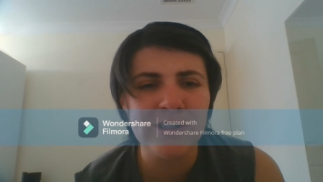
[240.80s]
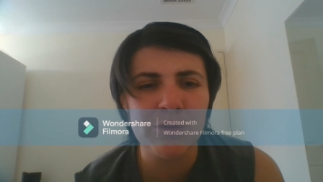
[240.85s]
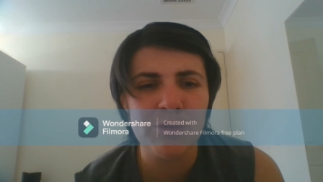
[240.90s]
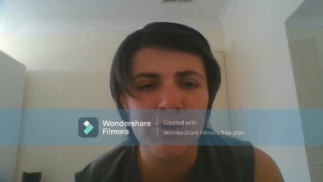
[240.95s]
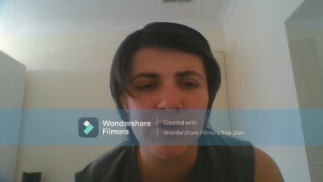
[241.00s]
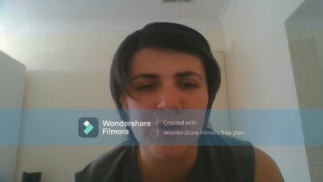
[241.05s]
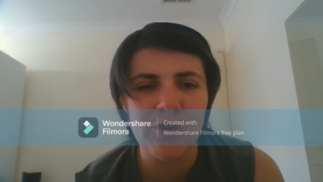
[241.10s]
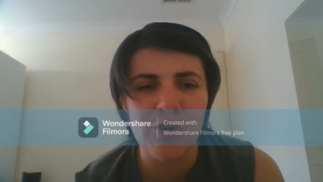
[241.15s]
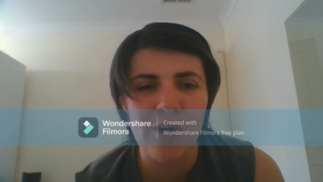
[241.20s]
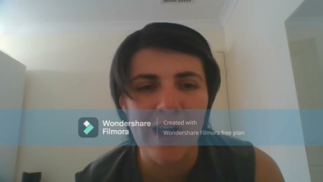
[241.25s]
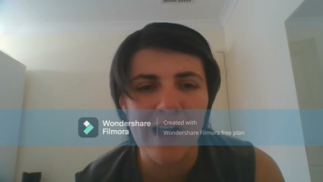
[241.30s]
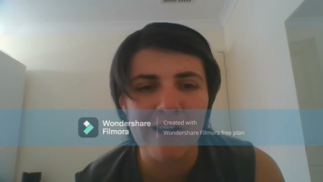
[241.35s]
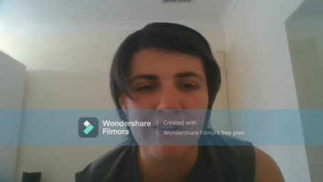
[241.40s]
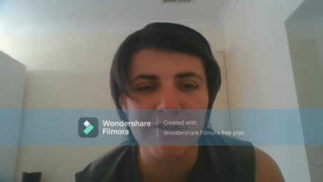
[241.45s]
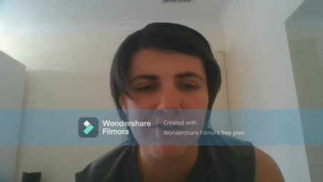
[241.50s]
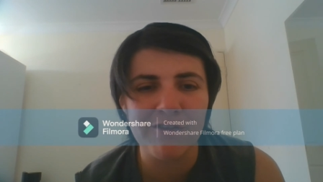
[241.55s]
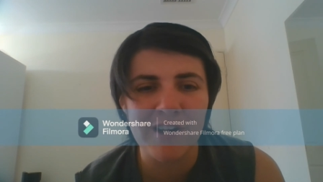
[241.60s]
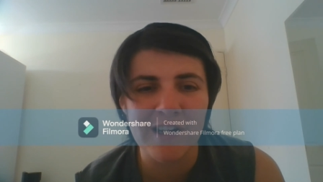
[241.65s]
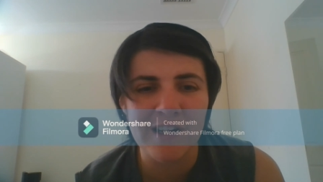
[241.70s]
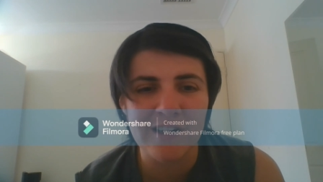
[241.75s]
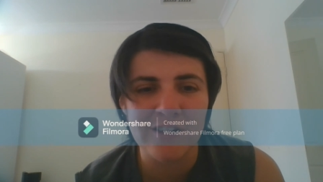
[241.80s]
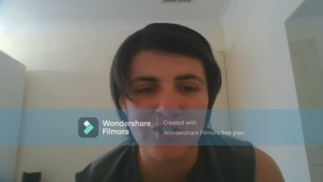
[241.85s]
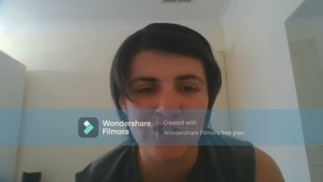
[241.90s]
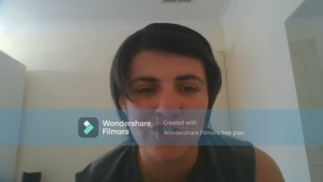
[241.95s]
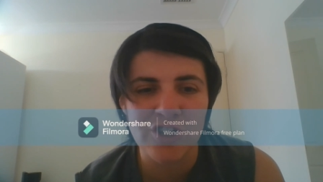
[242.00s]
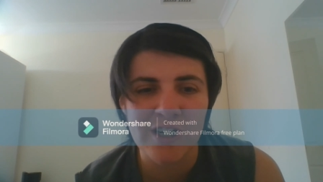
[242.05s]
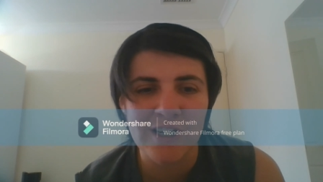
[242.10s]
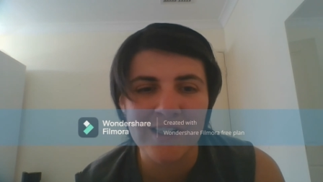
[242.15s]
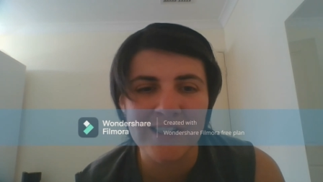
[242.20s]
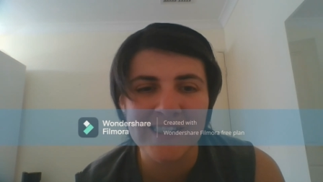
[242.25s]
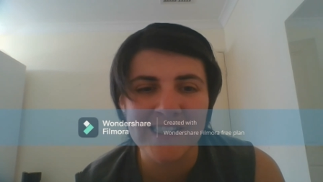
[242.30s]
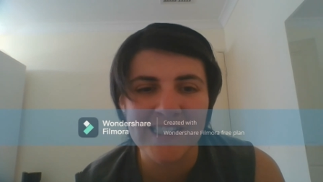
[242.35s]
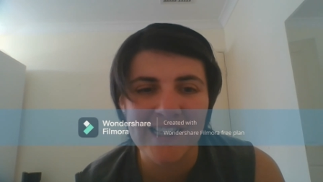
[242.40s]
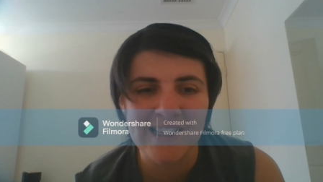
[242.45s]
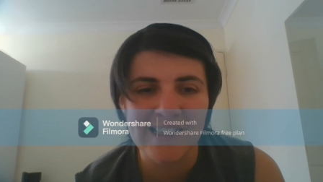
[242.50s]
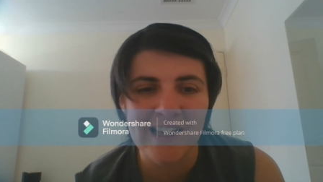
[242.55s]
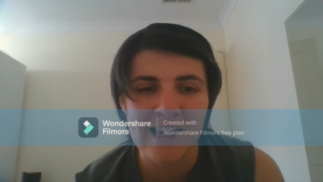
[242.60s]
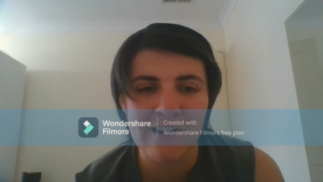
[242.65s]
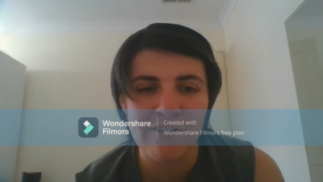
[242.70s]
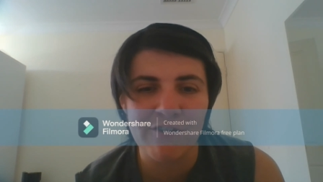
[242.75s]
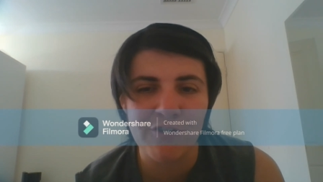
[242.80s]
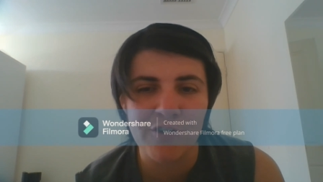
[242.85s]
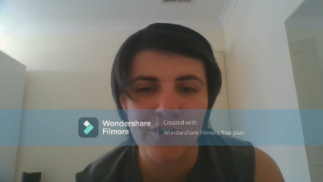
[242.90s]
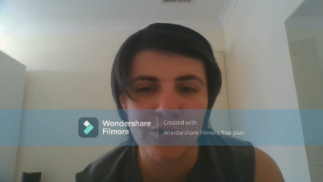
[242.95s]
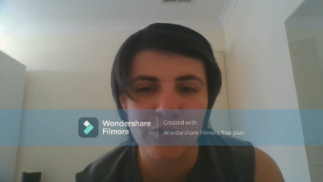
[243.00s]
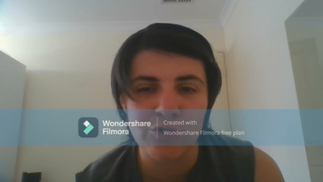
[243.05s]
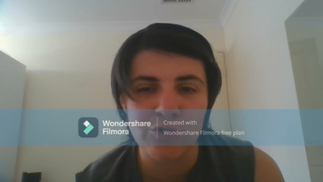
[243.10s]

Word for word: it would not have vegan cheese, it'd have real